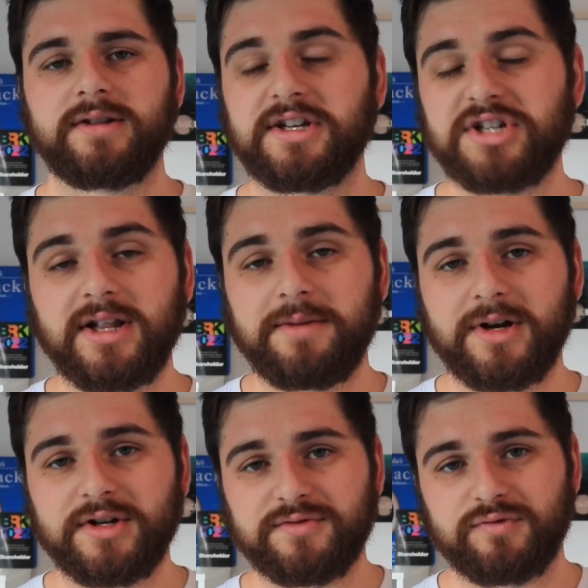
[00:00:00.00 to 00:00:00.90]
that Charlie
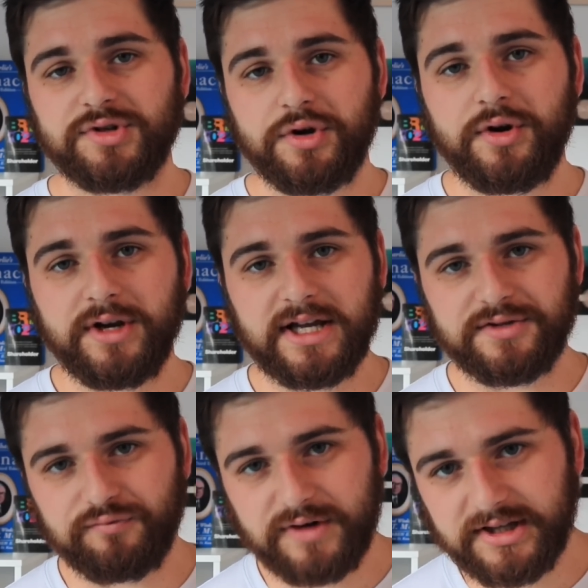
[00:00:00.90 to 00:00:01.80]
Munger's return
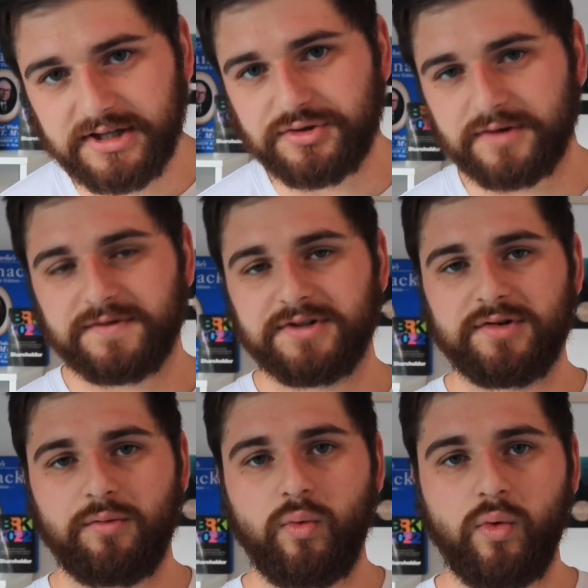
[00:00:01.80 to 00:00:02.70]
has really drifted
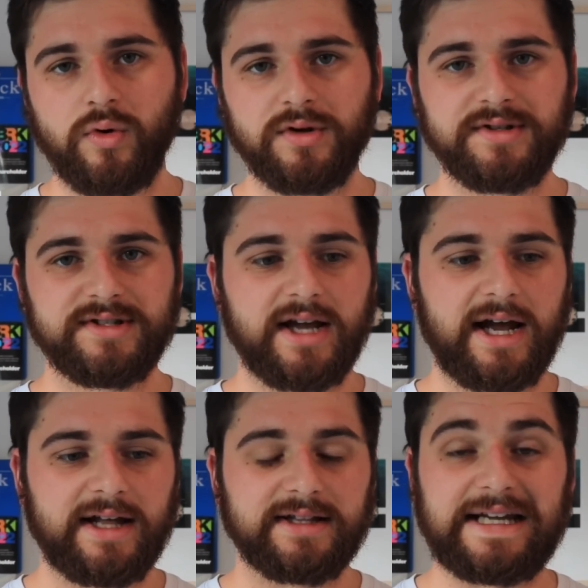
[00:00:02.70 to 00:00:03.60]
towards
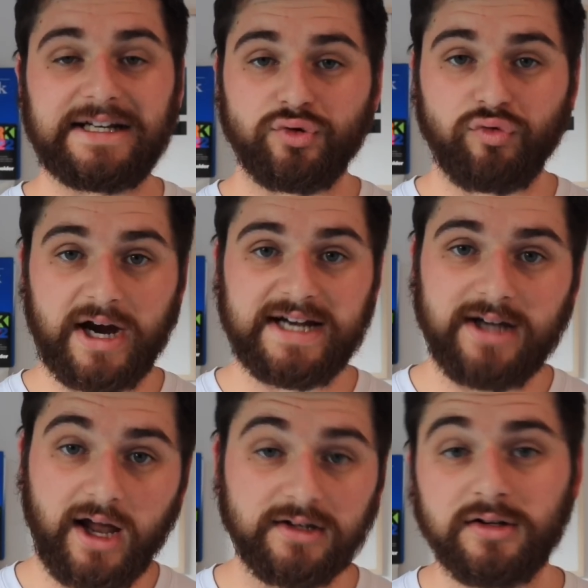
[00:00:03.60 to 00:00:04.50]
that great
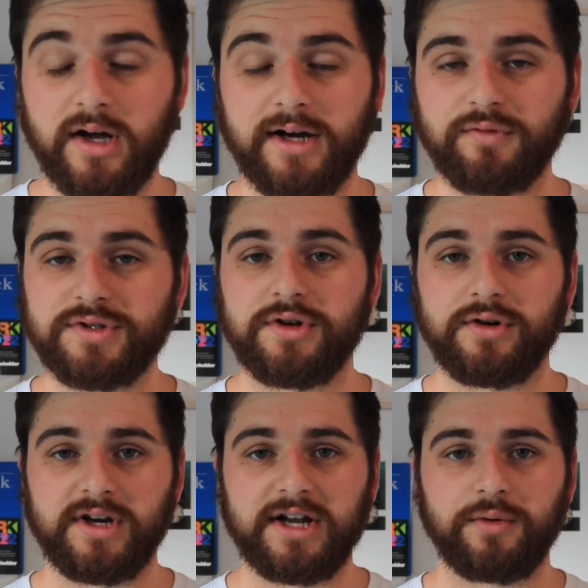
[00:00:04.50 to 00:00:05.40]
underlying return
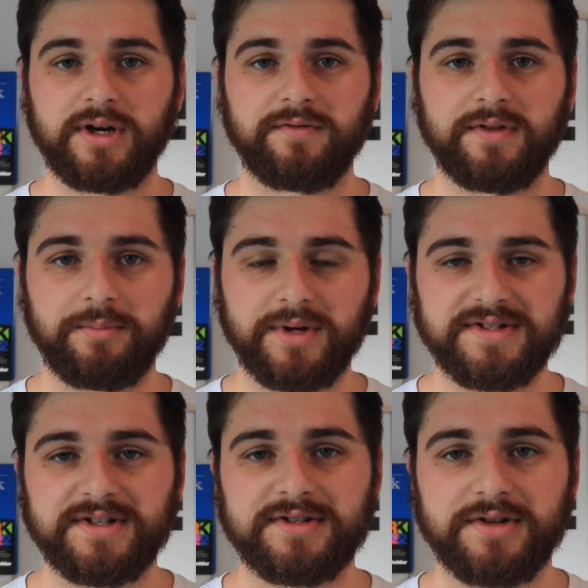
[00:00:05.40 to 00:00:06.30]
on equity for the
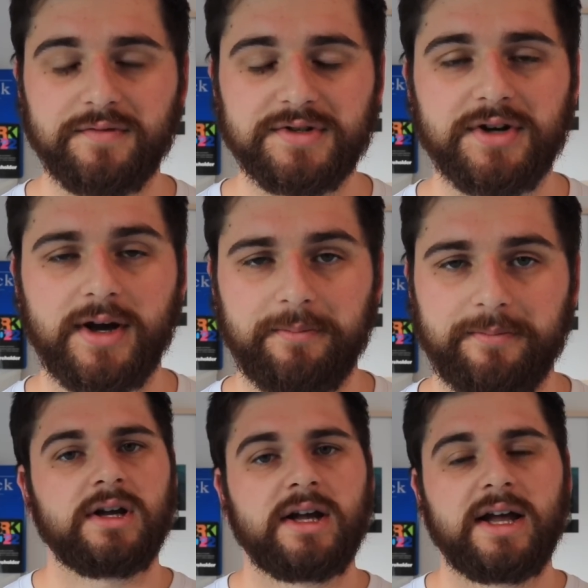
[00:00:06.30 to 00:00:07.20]
business over time.
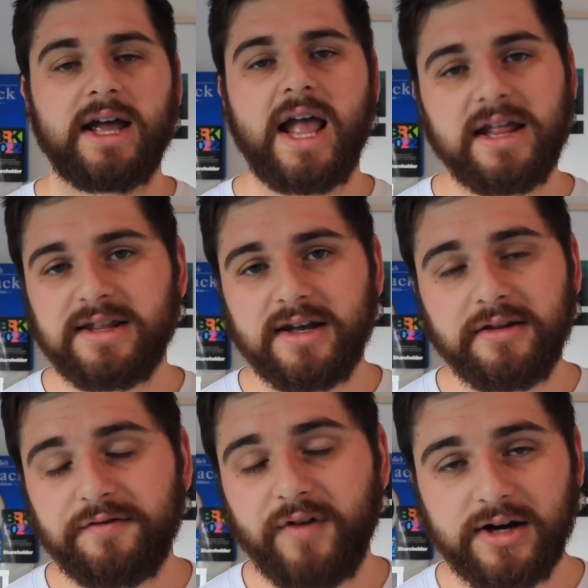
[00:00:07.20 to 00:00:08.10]
And the
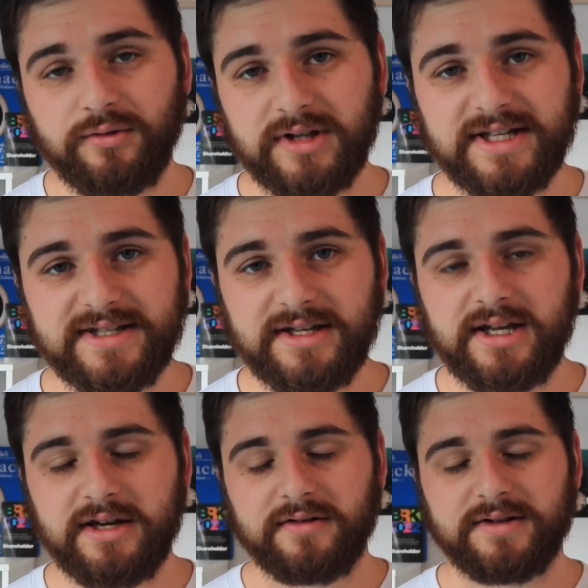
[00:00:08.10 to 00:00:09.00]
other final lesson
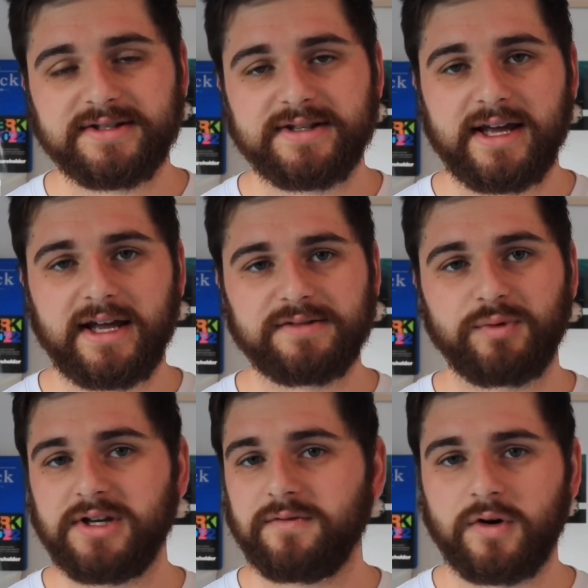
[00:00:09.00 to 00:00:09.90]
here is that
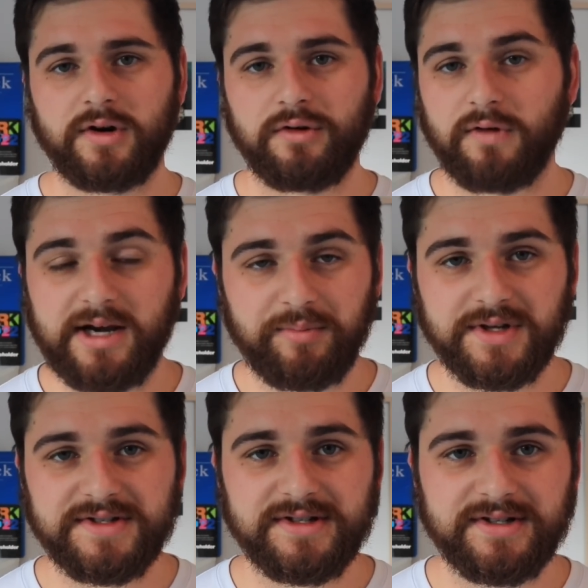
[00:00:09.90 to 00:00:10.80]
when you've got a great
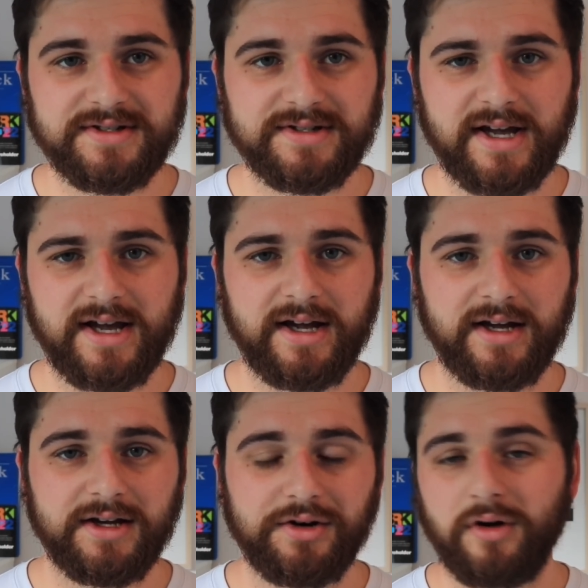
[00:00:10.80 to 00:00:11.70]
business,
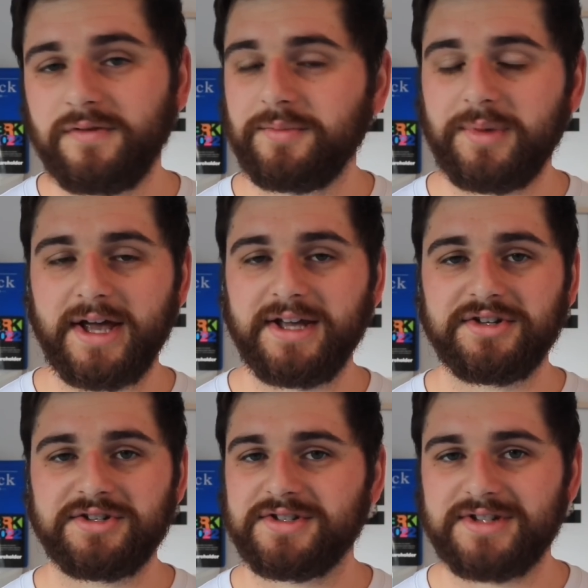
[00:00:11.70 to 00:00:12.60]
it often
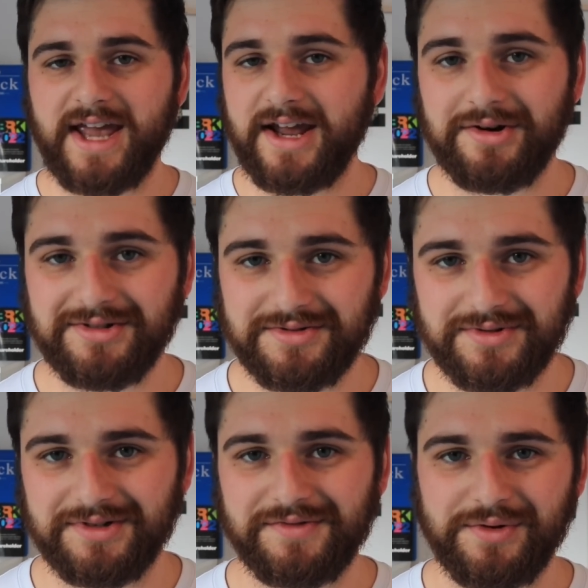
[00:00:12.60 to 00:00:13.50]
pays just to hang on to
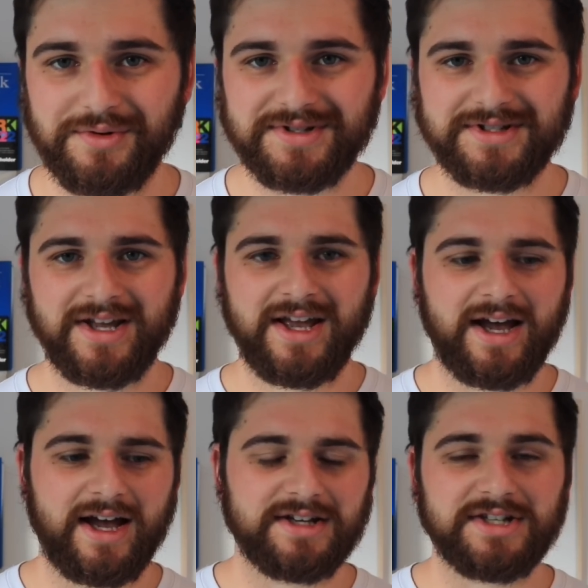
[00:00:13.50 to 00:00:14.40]
it. Of course,
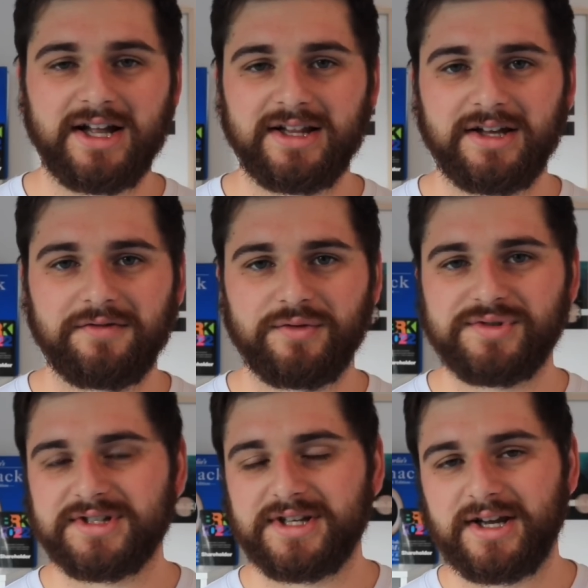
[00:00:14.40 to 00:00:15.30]
Charlie
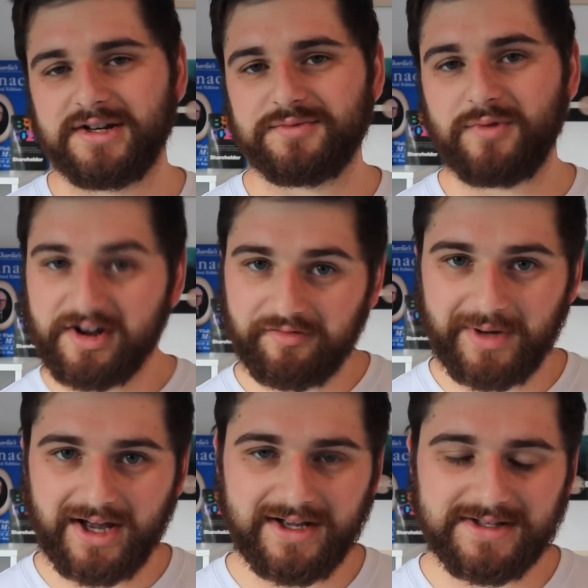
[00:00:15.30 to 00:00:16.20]
unfortunately had his wife
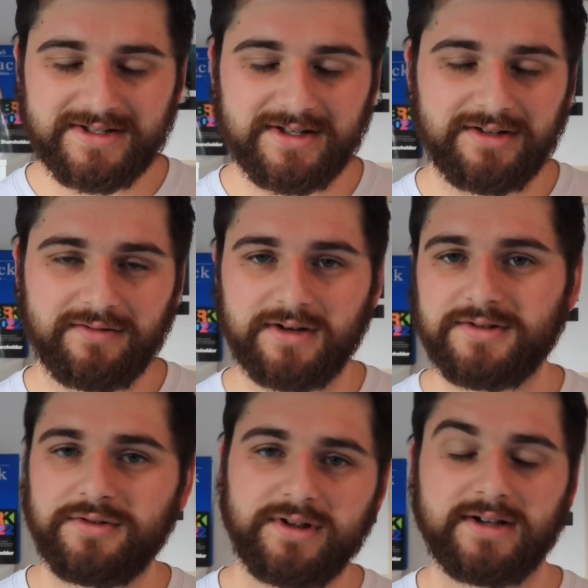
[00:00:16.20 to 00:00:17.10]
pass in around
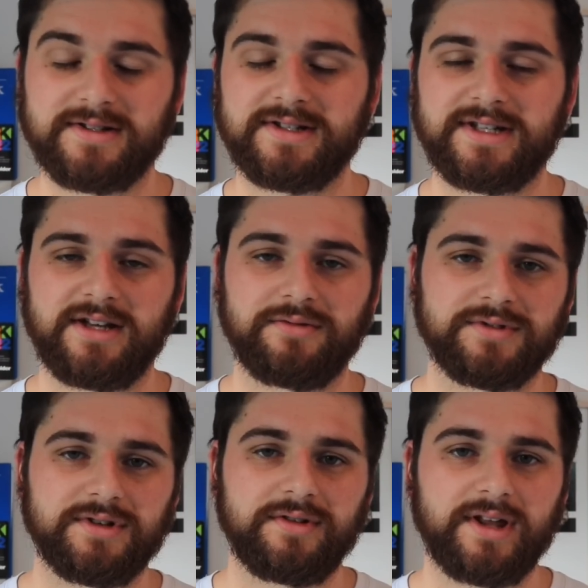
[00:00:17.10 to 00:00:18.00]
2010 or
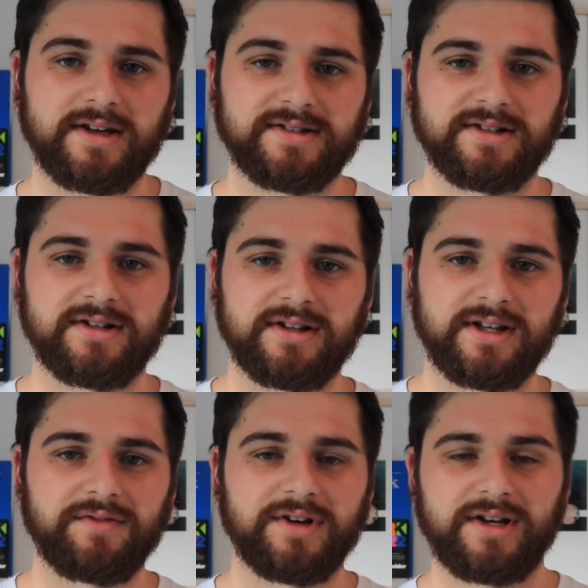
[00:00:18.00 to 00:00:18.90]

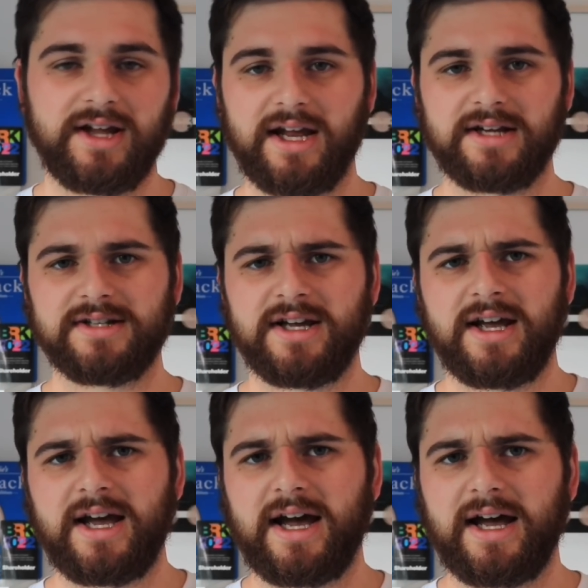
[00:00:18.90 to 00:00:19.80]
2011,
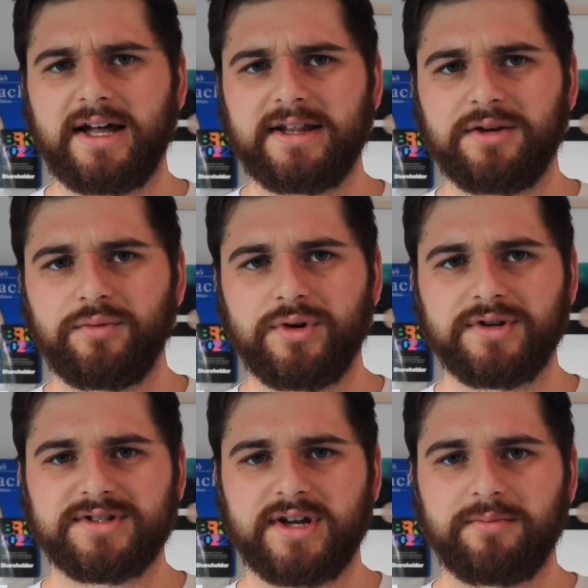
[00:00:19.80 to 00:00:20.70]
and there
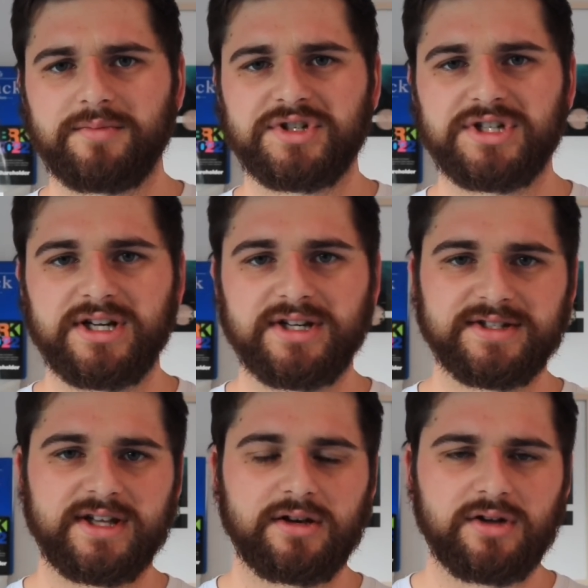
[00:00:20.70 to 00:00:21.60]
were some
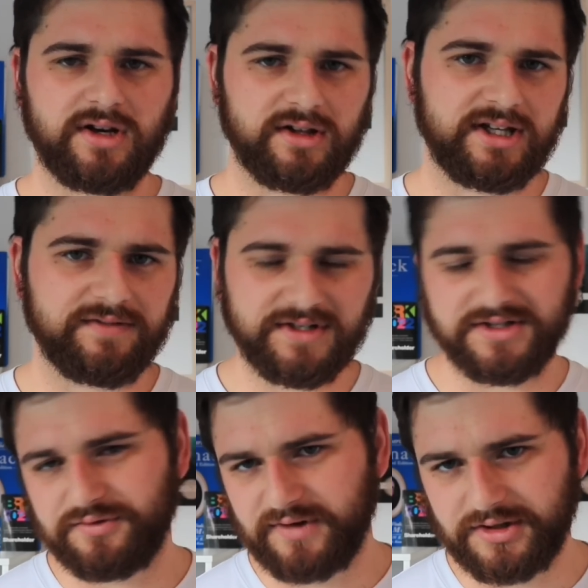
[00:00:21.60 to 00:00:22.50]
shares that kind of left
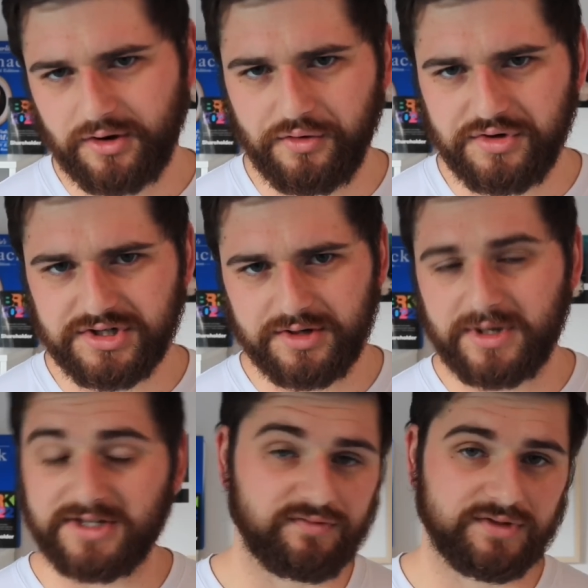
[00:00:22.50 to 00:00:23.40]
his direct ownership
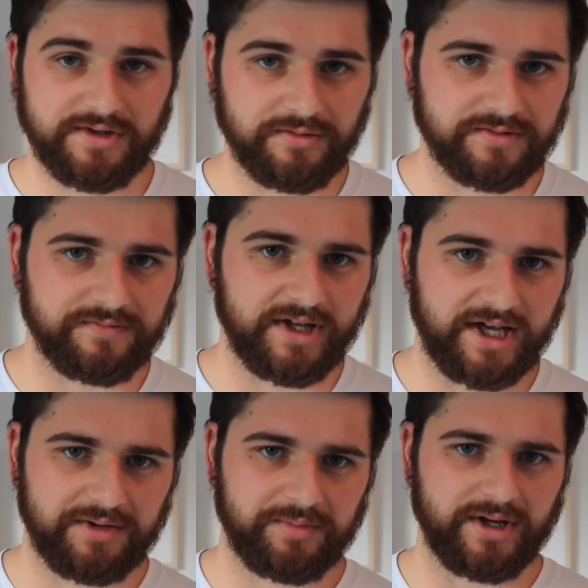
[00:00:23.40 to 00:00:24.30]
as a result of
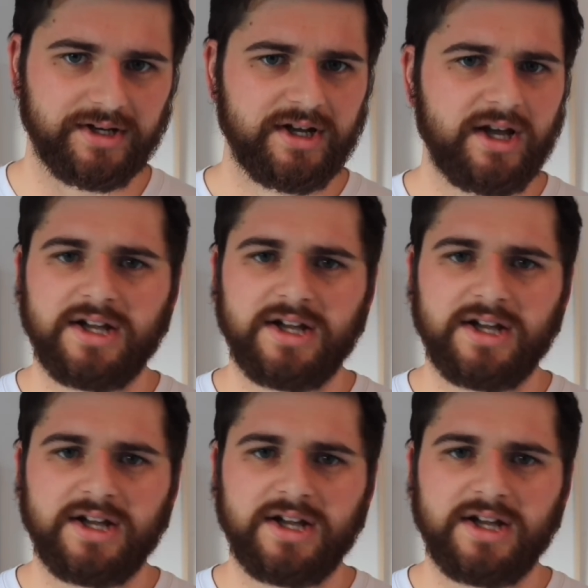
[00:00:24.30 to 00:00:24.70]
that. But